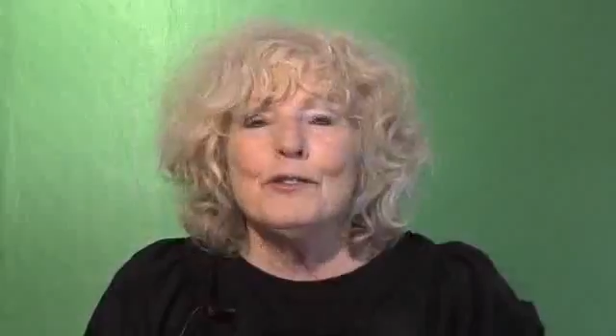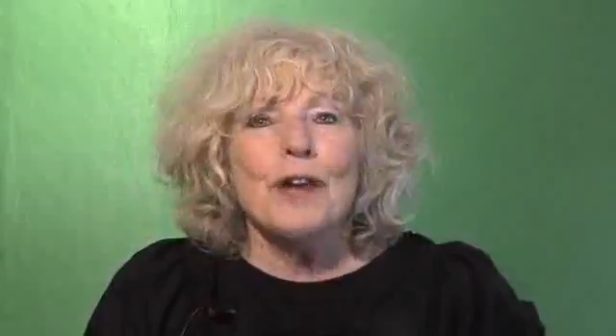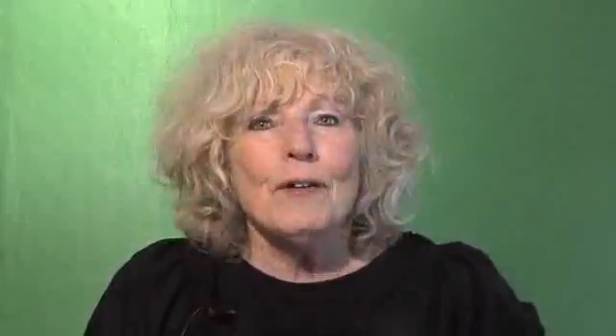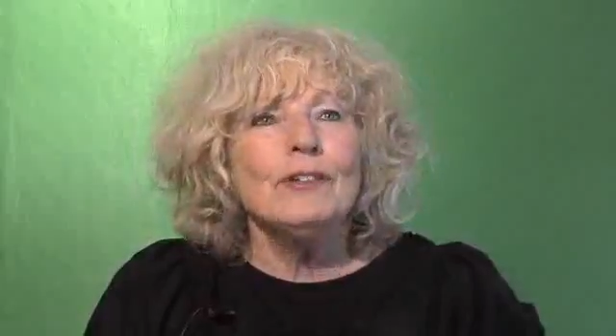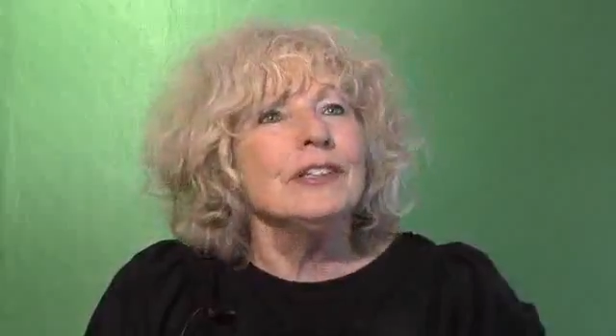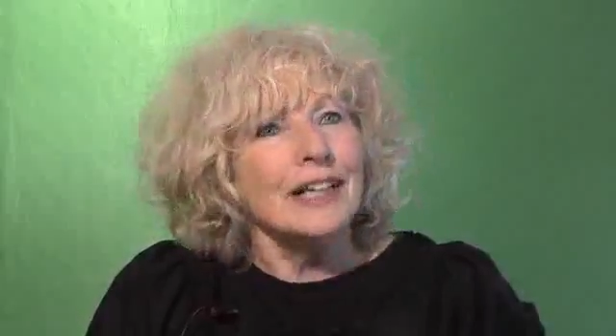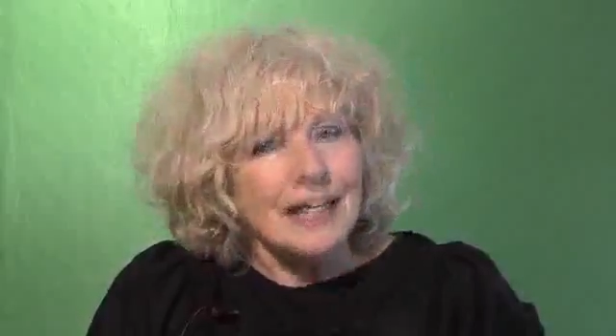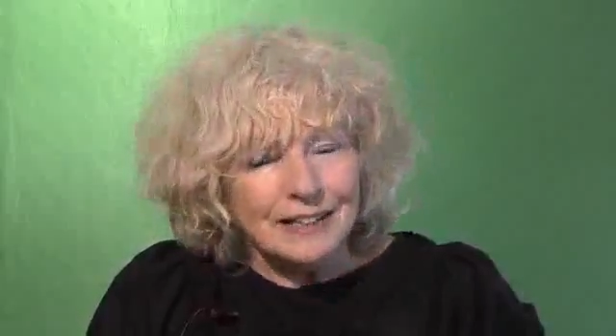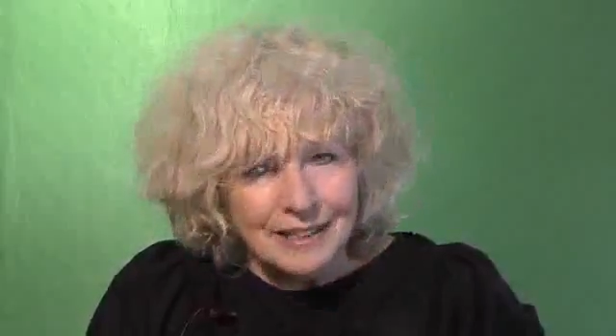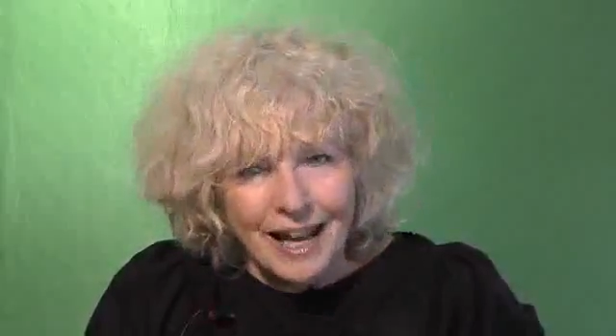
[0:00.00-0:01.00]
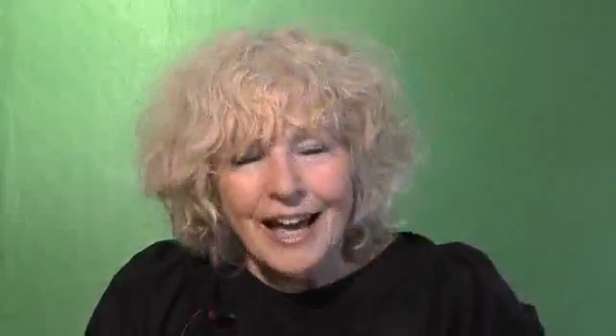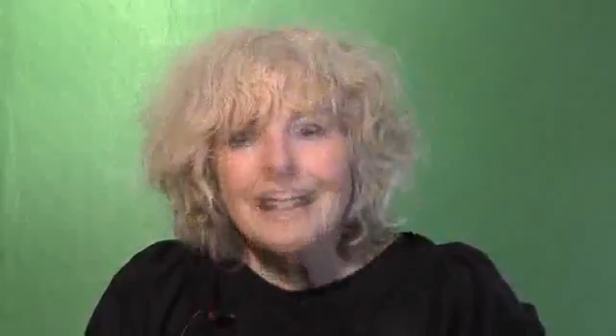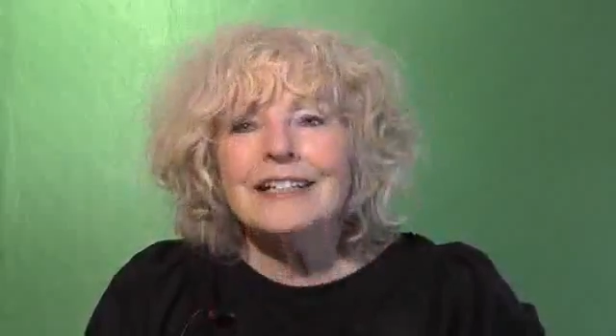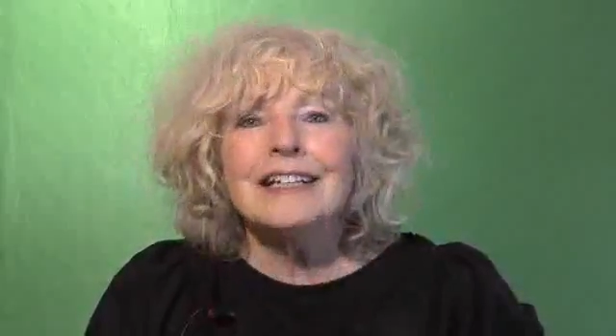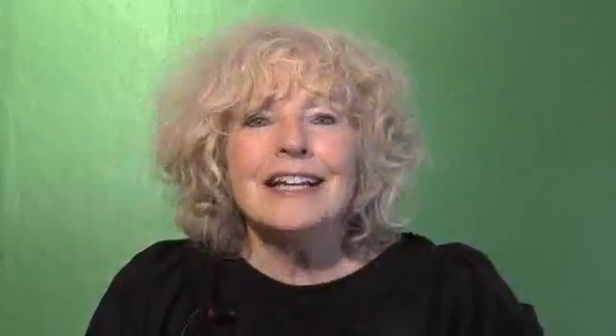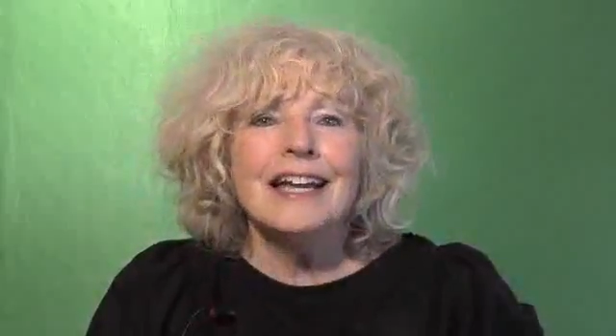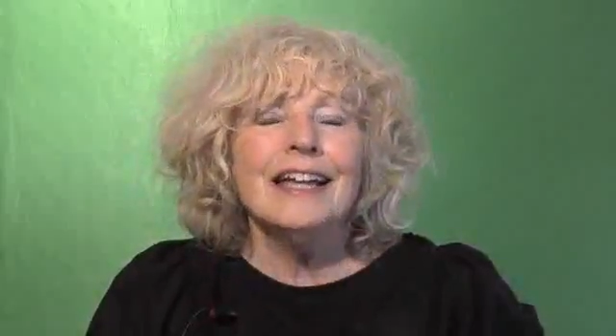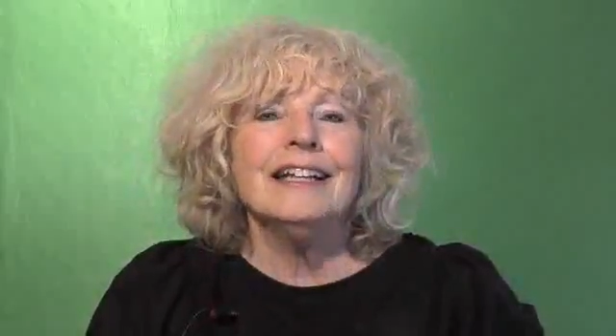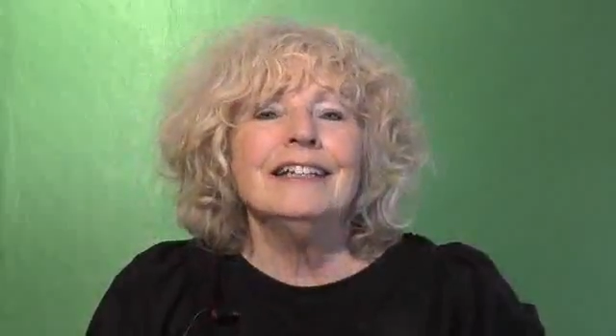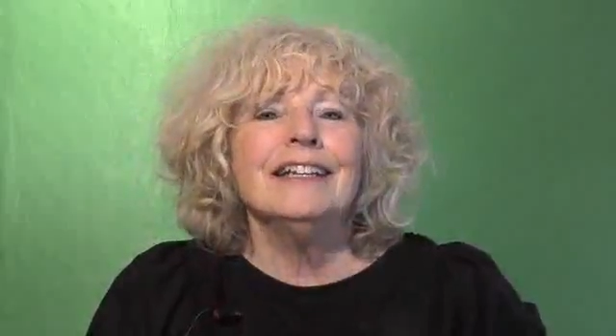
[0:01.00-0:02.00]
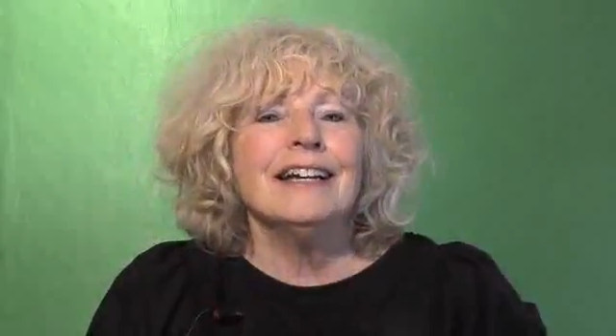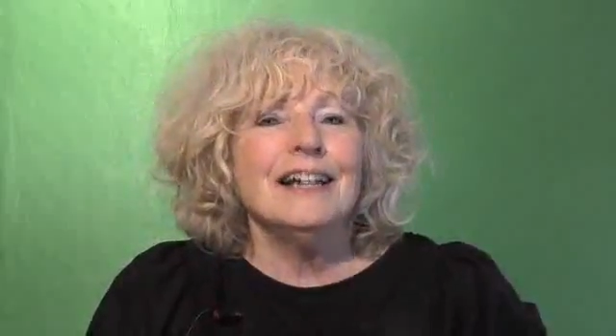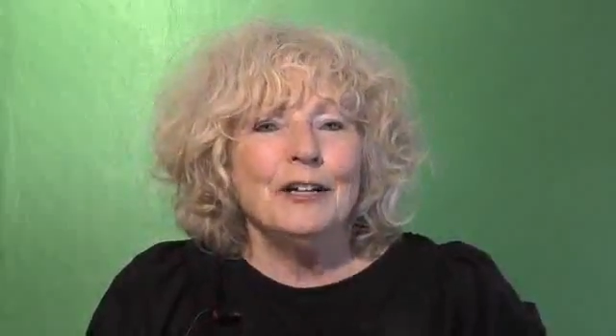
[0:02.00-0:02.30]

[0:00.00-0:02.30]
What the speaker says: traveled a lot, and